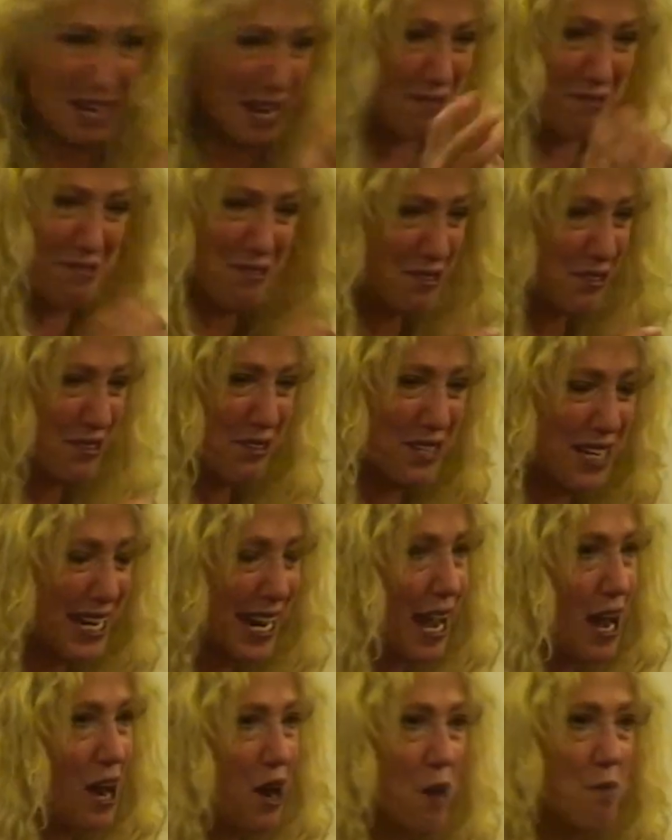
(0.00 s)
Who's going to
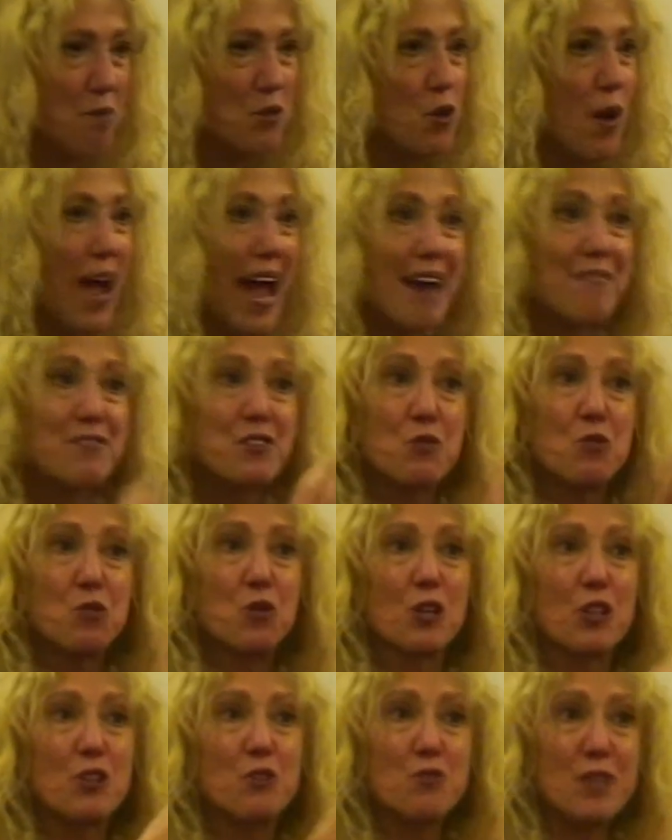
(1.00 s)
come? You have to
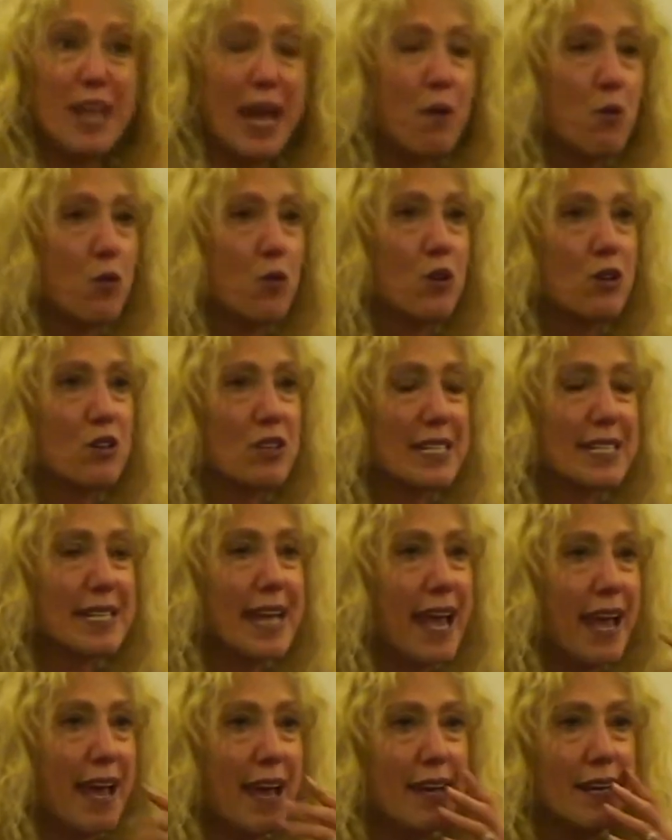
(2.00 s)
work through networks,
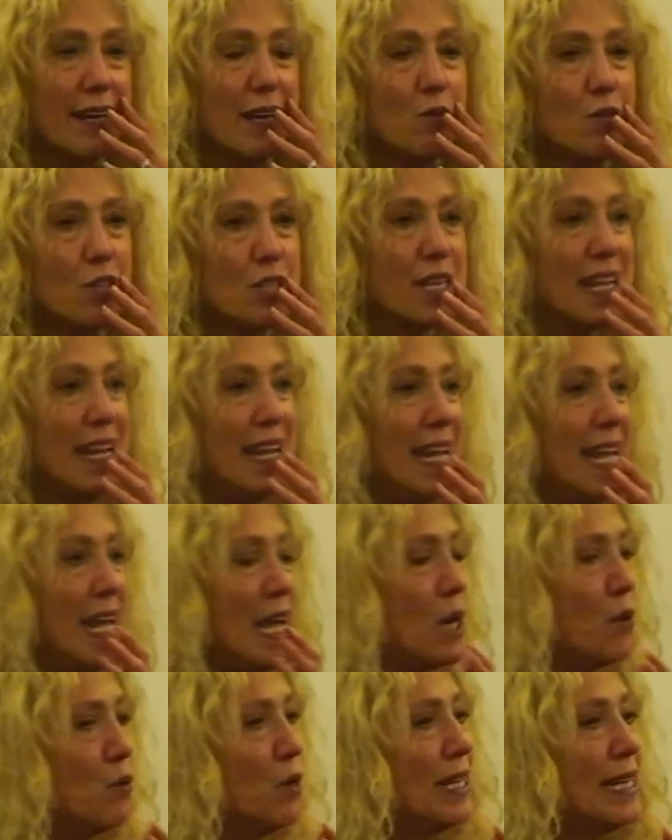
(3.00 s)
and it was
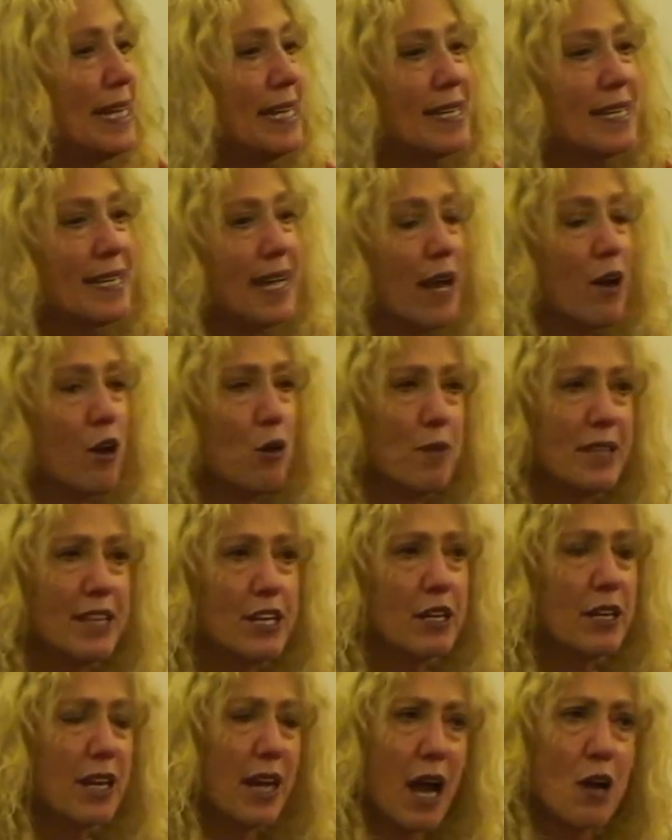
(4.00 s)
really scary, but
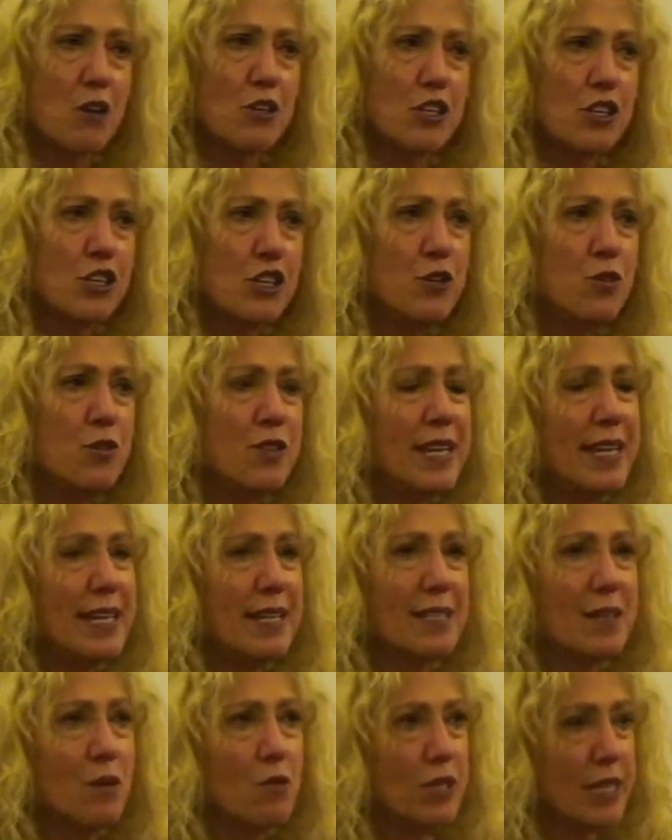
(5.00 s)
there are two
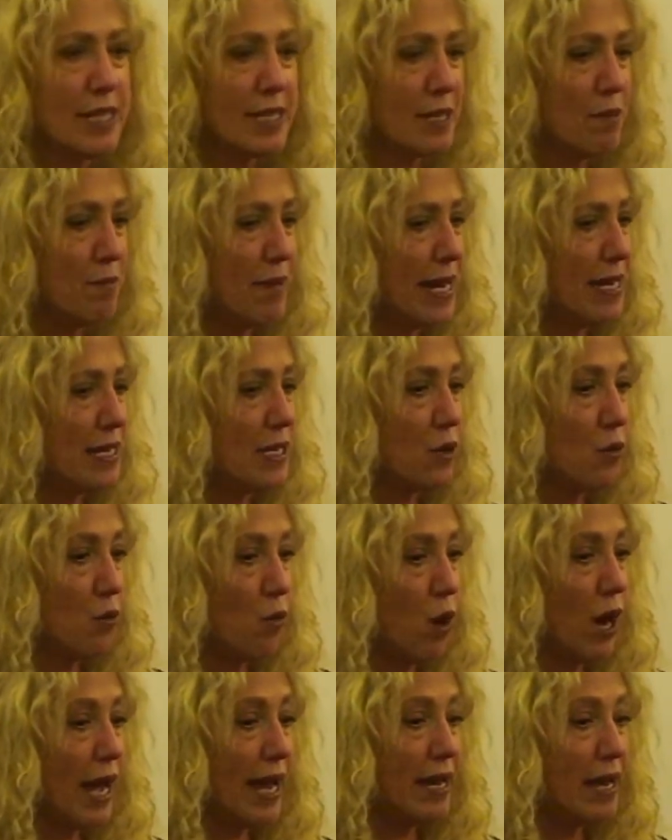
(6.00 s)
things that were just amazing.
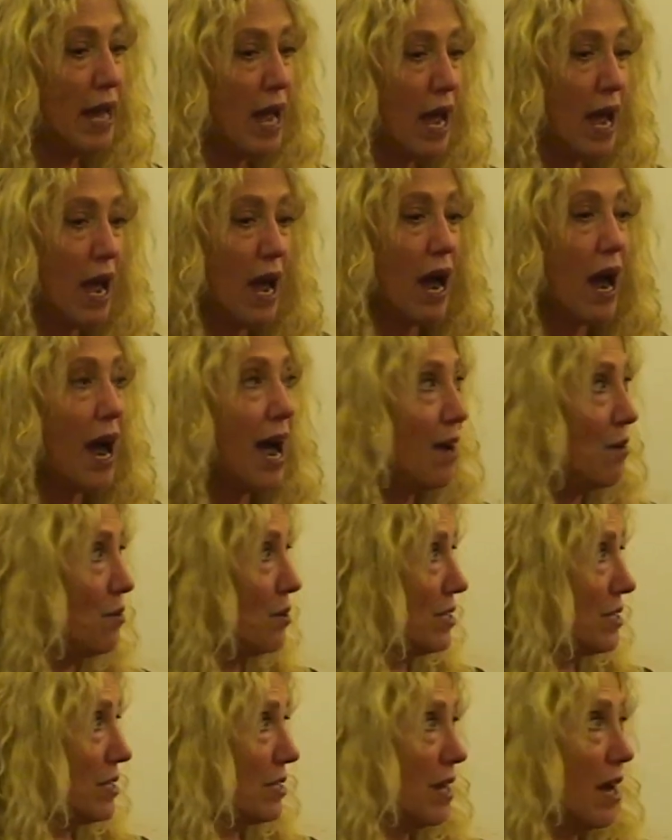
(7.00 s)
One, I
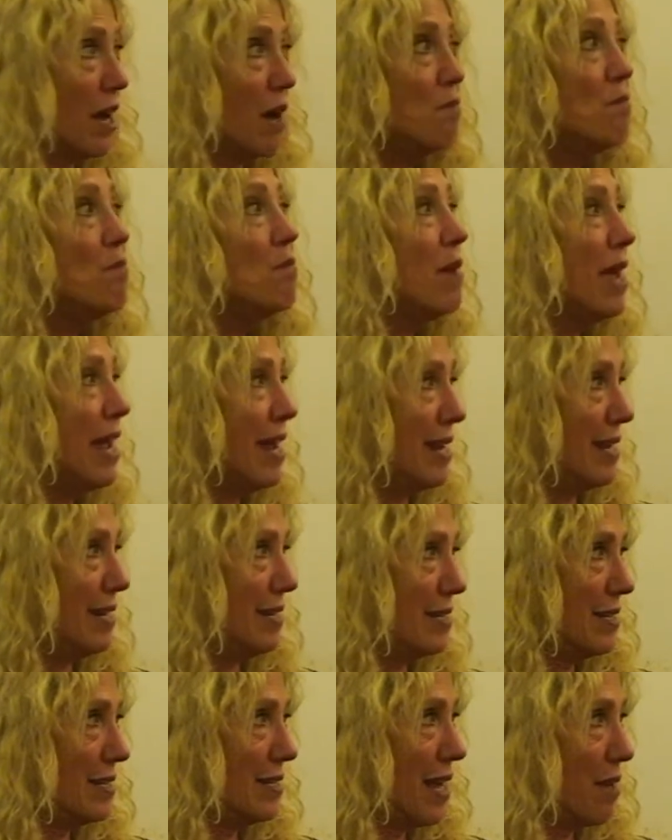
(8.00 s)
was
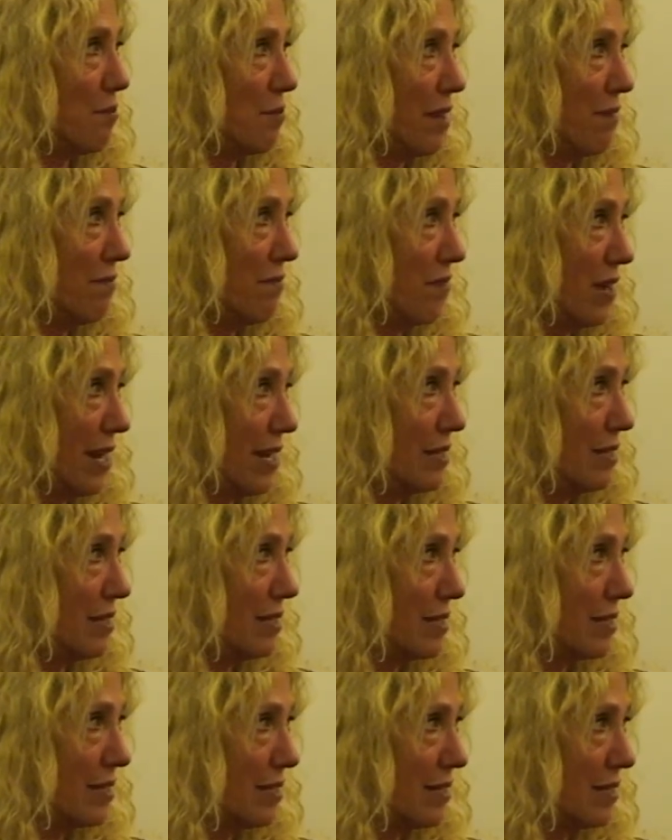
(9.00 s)
amazed at my
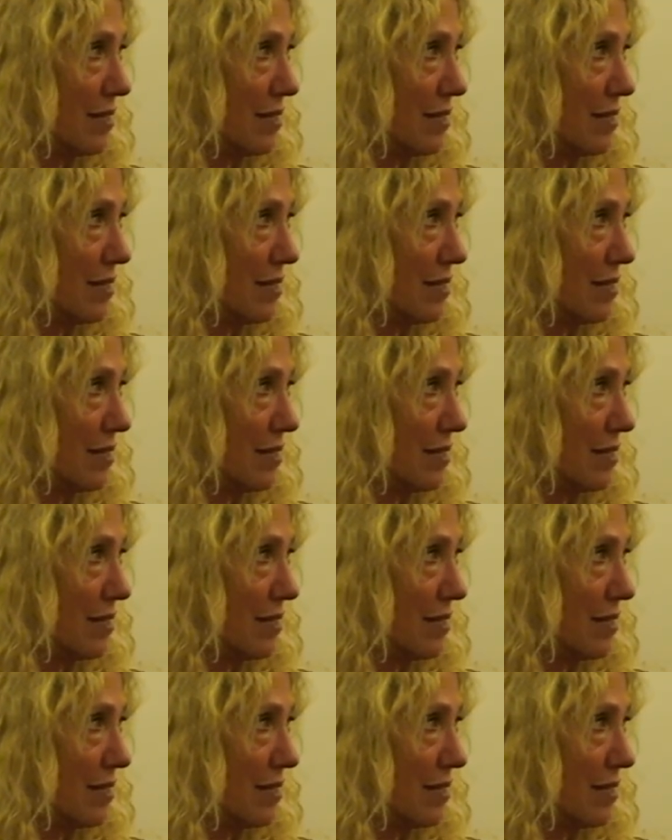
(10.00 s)
friends.